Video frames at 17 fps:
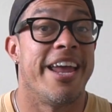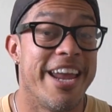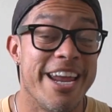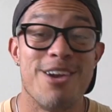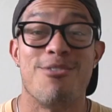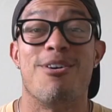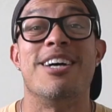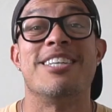
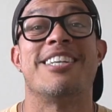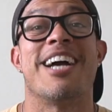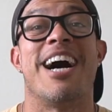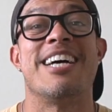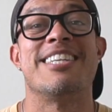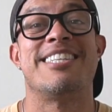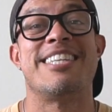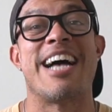anyways,
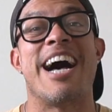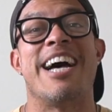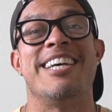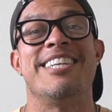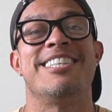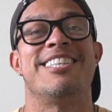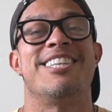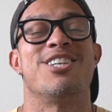guys,
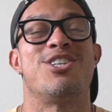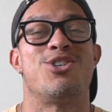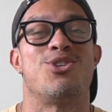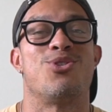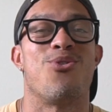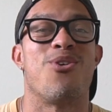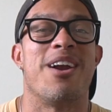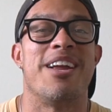that is the
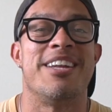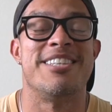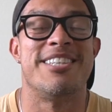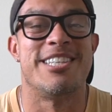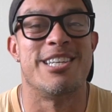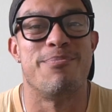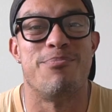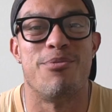short and
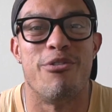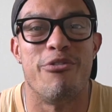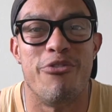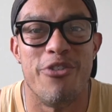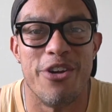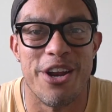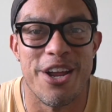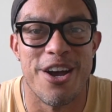simple
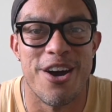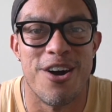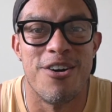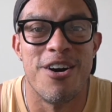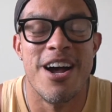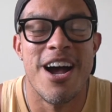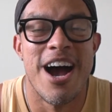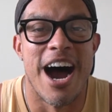
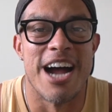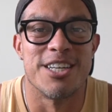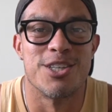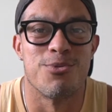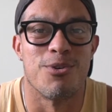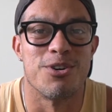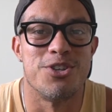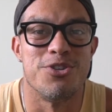video. I
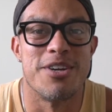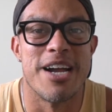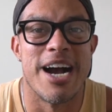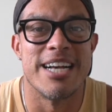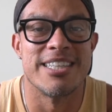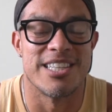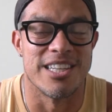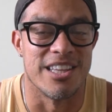just want you
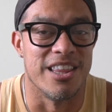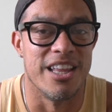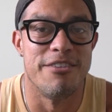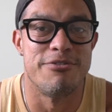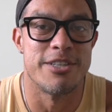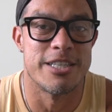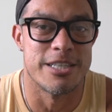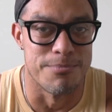guys to
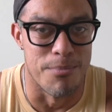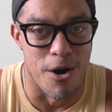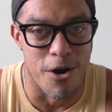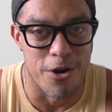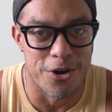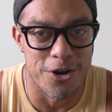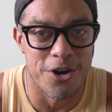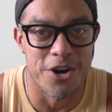lift
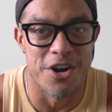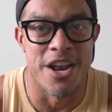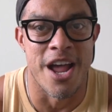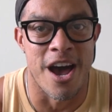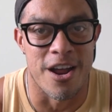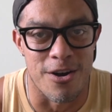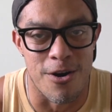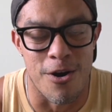smarter,
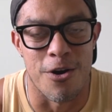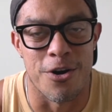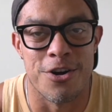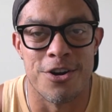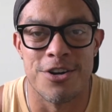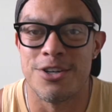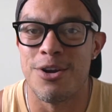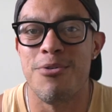not
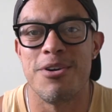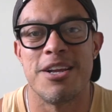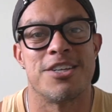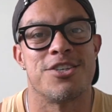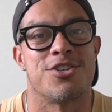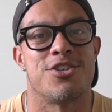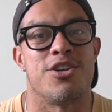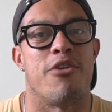harder. Don't
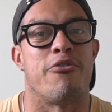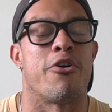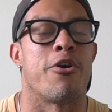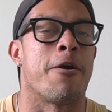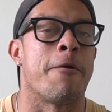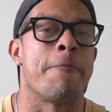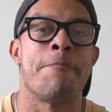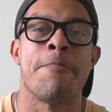get yourself
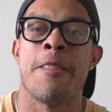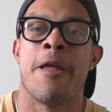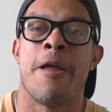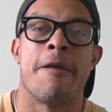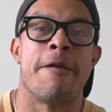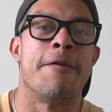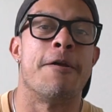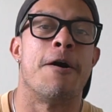hurt.
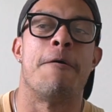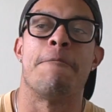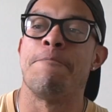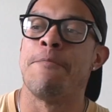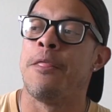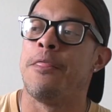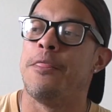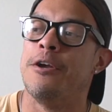You
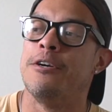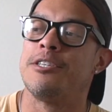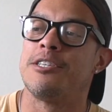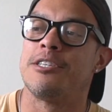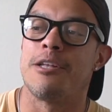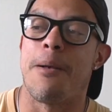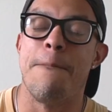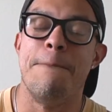know,
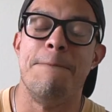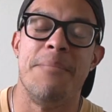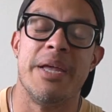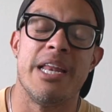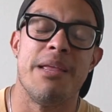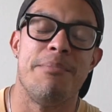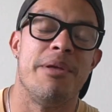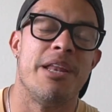there's
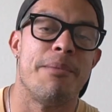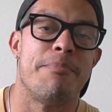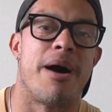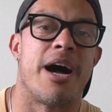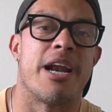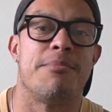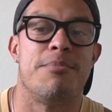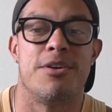many, many
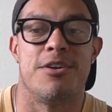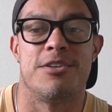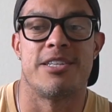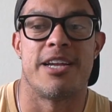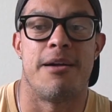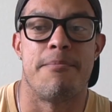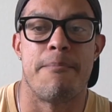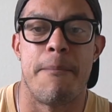
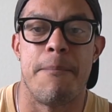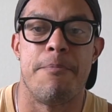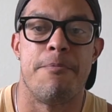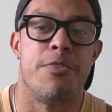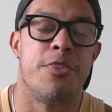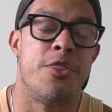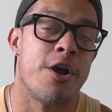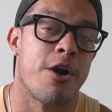bodybuilders that,
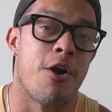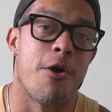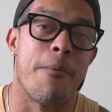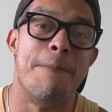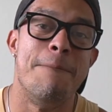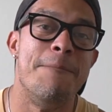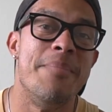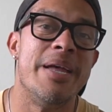there
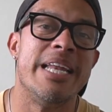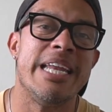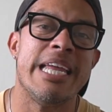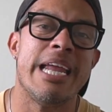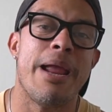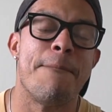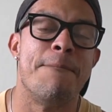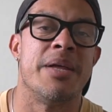are
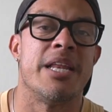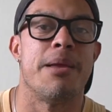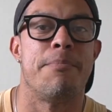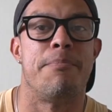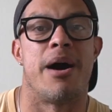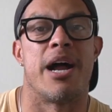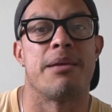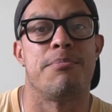many,
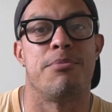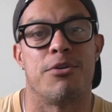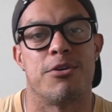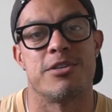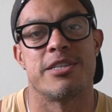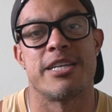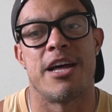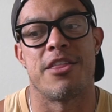many
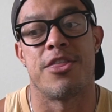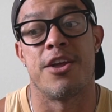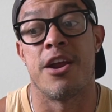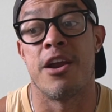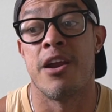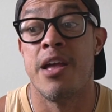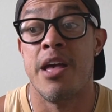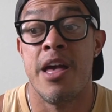bodybuilders out
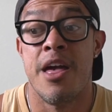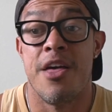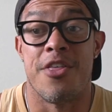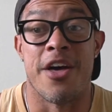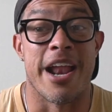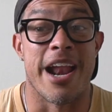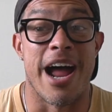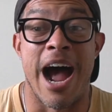there
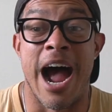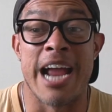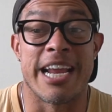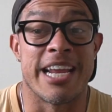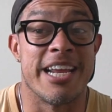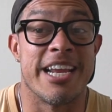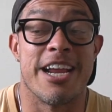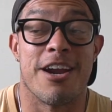that I
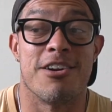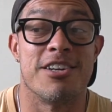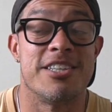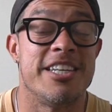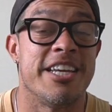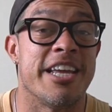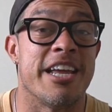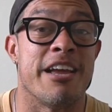can
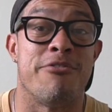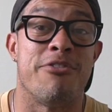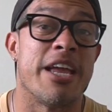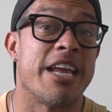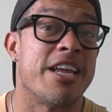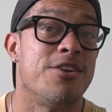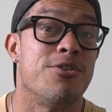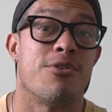guarantee if
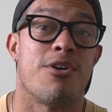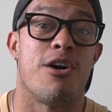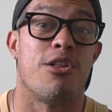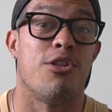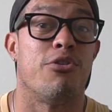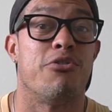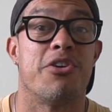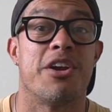they can do it
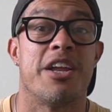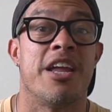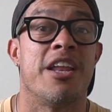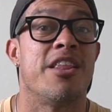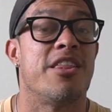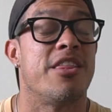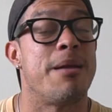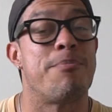all over
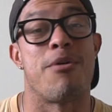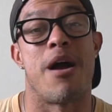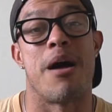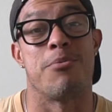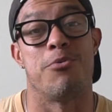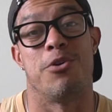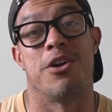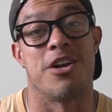again, they
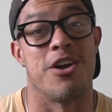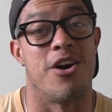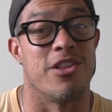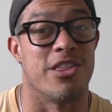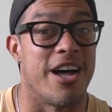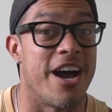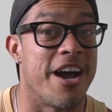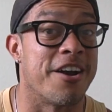probably would have
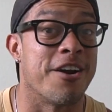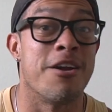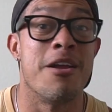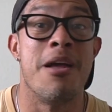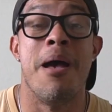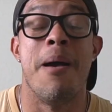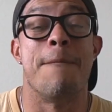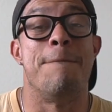gone
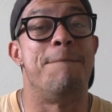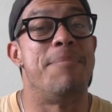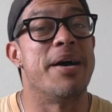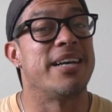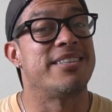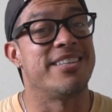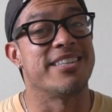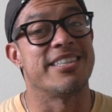lighter.
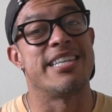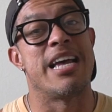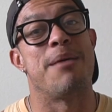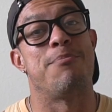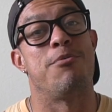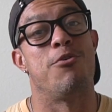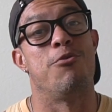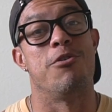Best
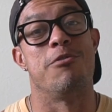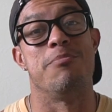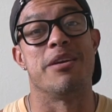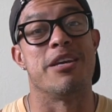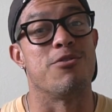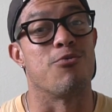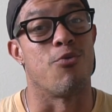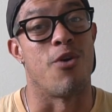example would
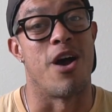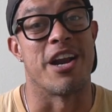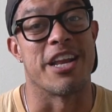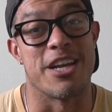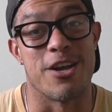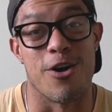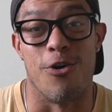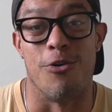be
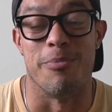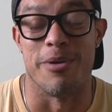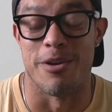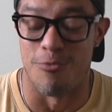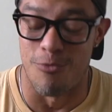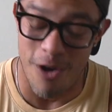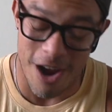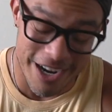Ronnie
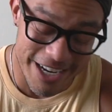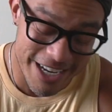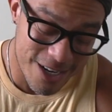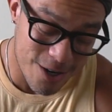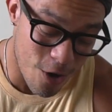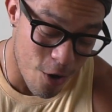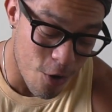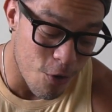Coleman.
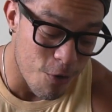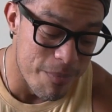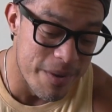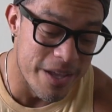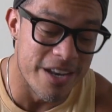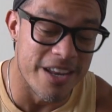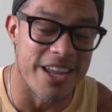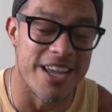Ronnie
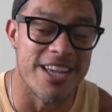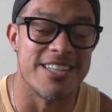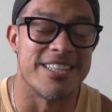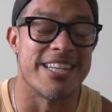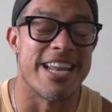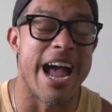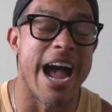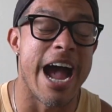Coleman
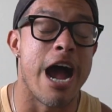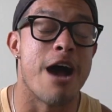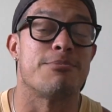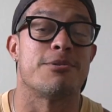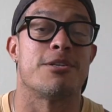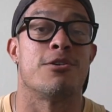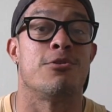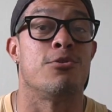is an
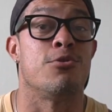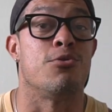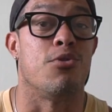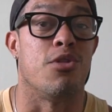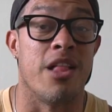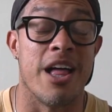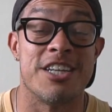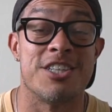
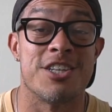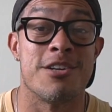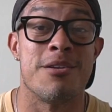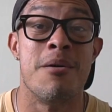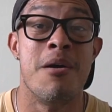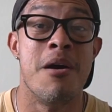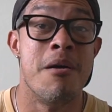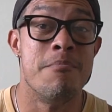absolute
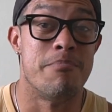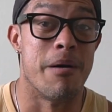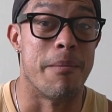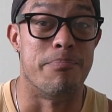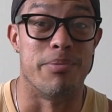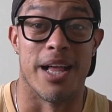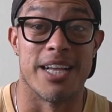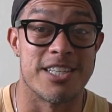legend,
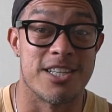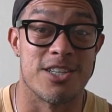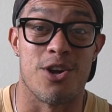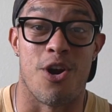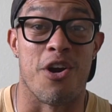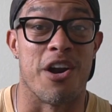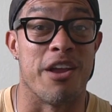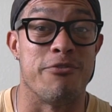but bless his
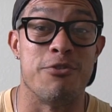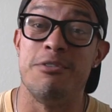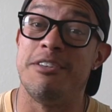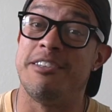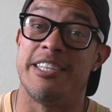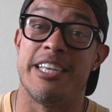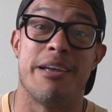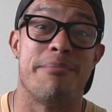heart. If you
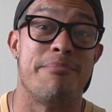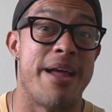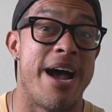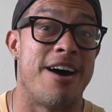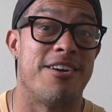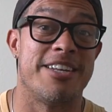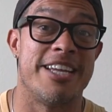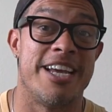see him
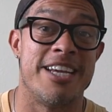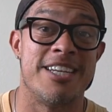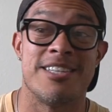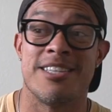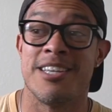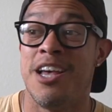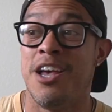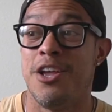
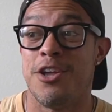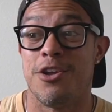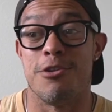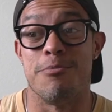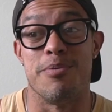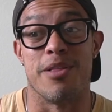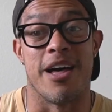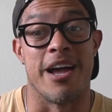nowadays,
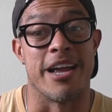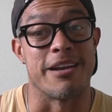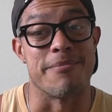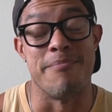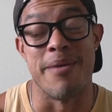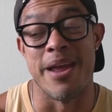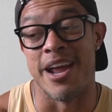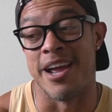you'd be
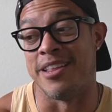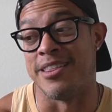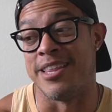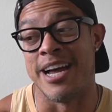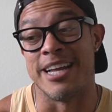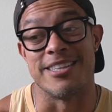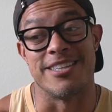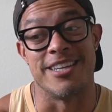like, man,
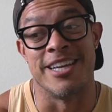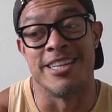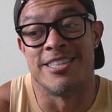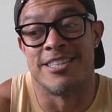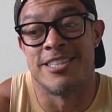that